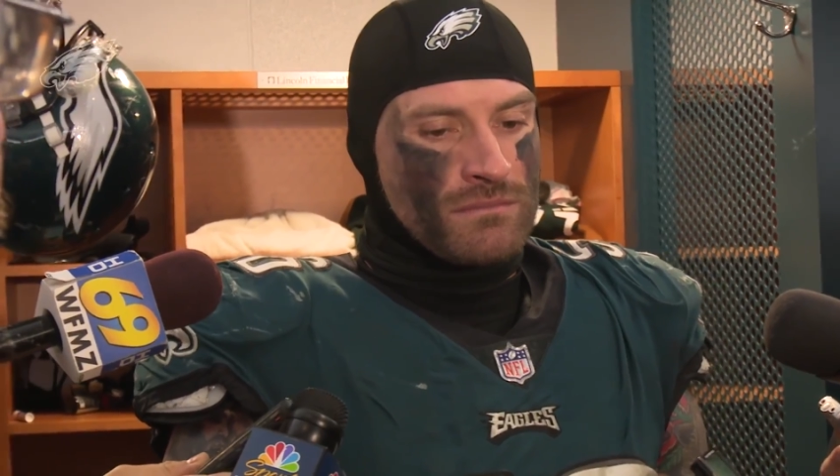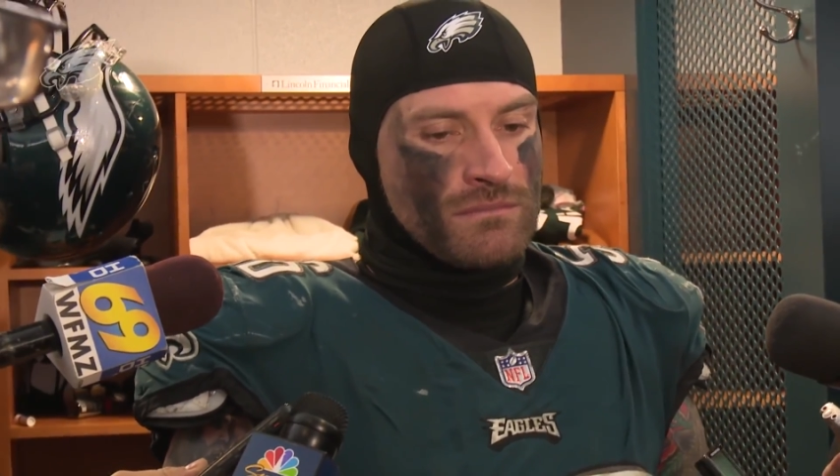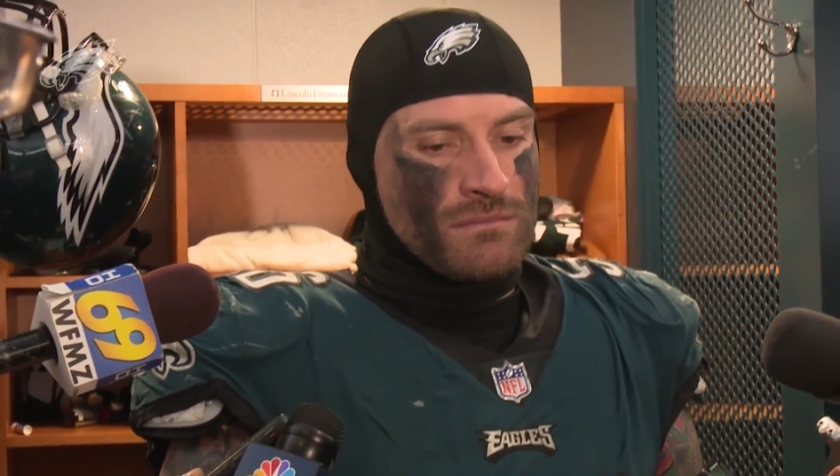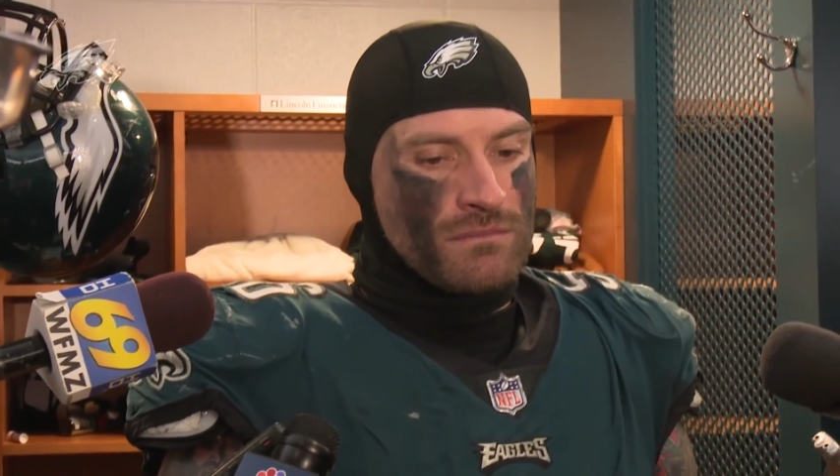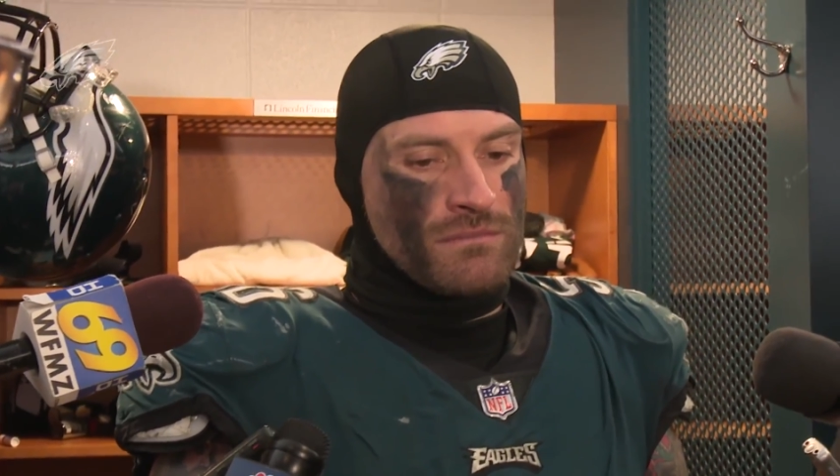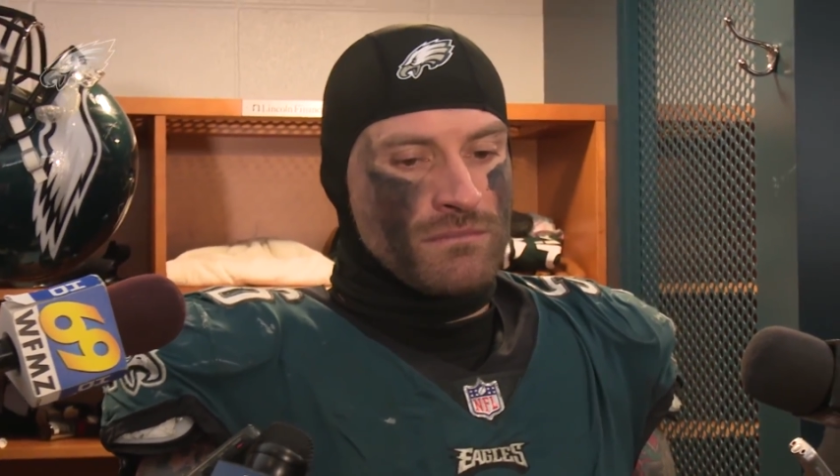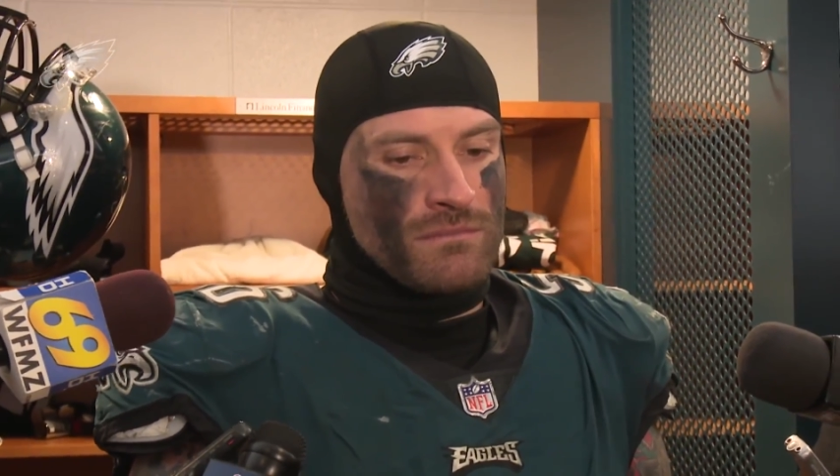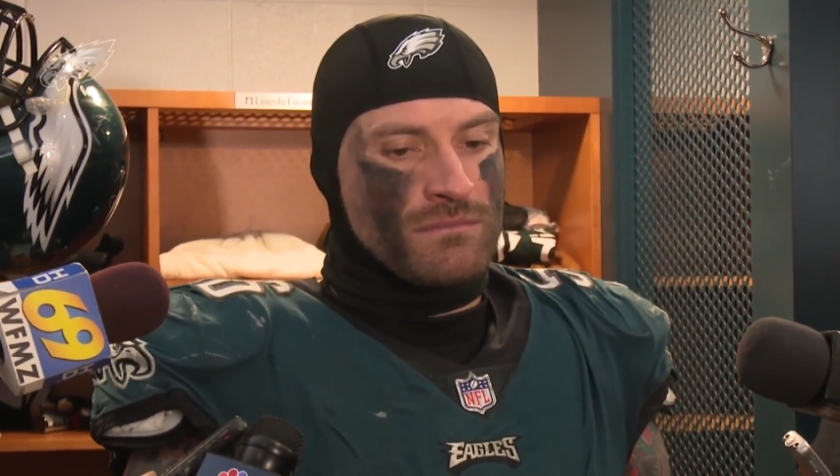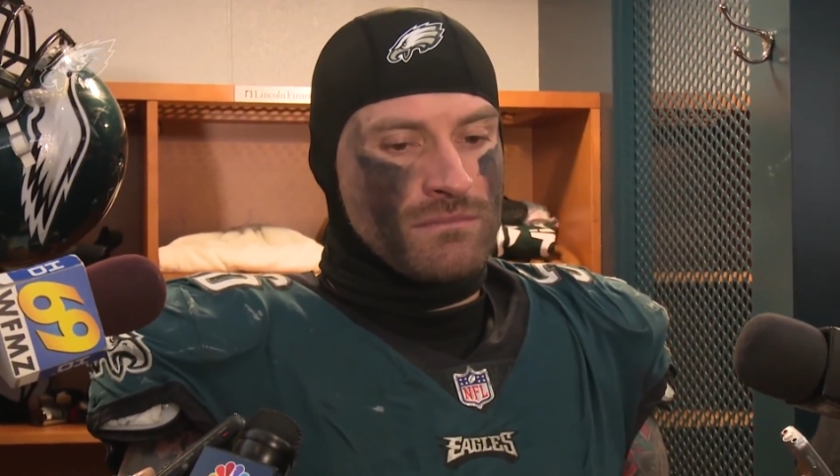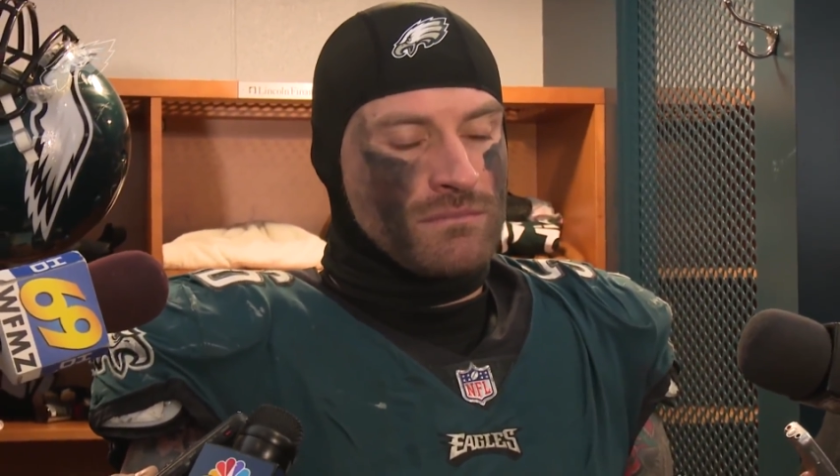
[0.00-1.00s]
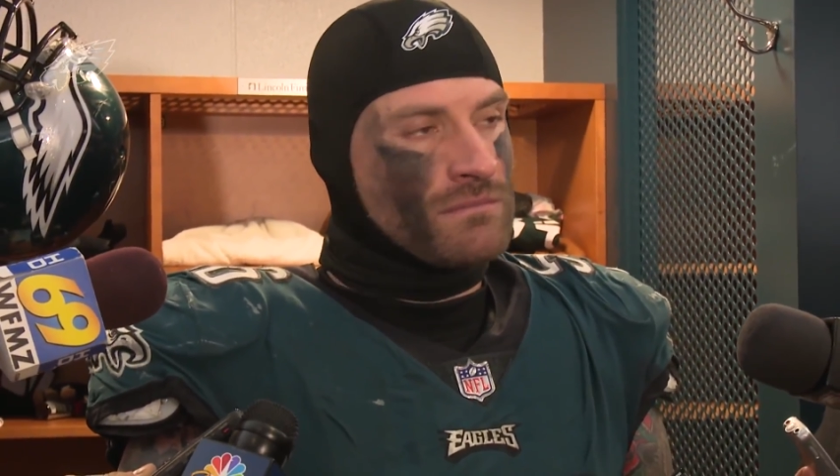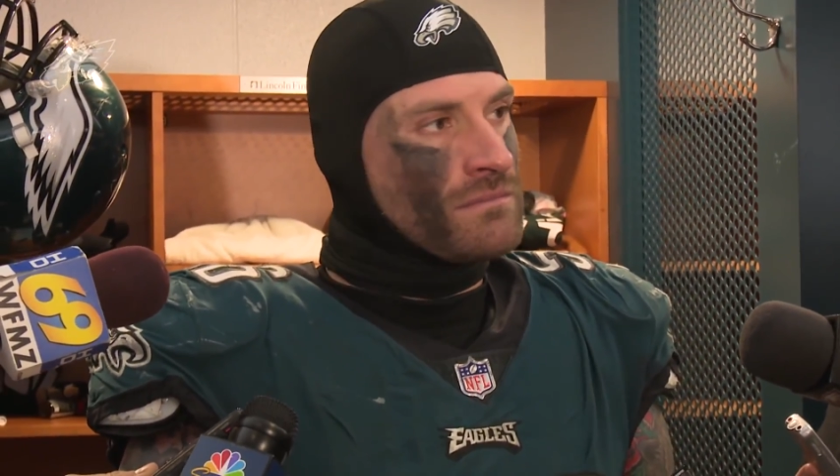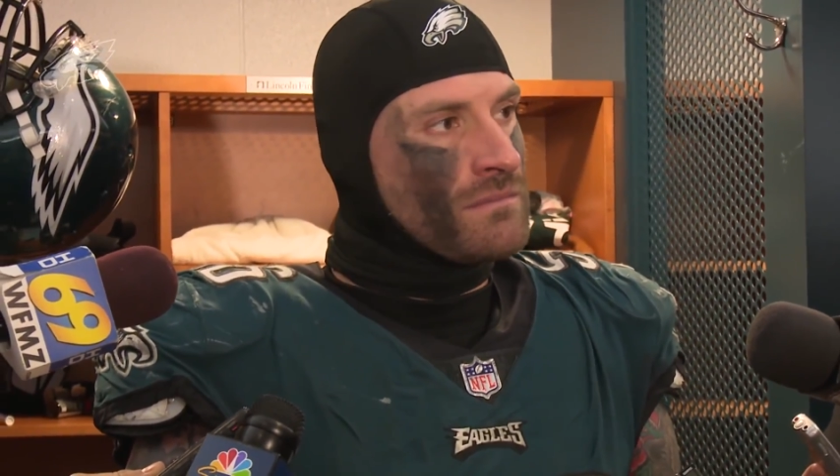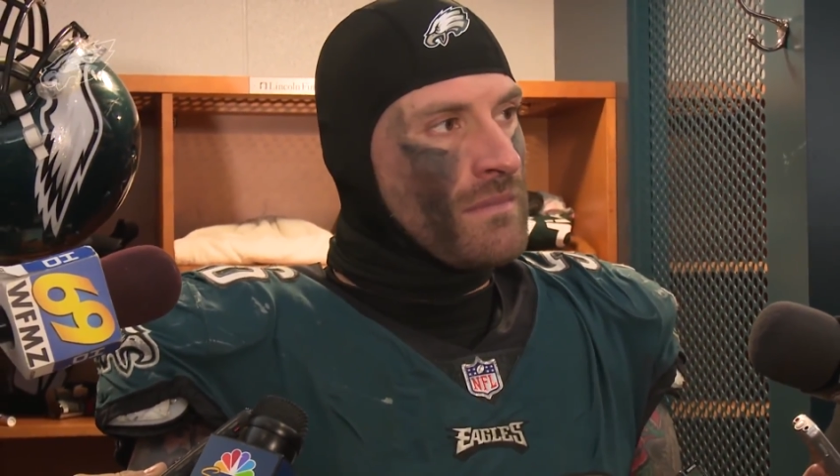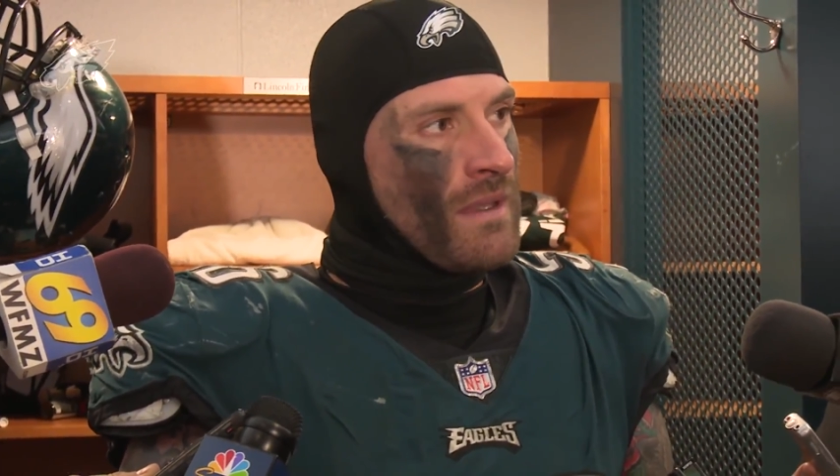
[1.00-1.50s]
to get him in a game like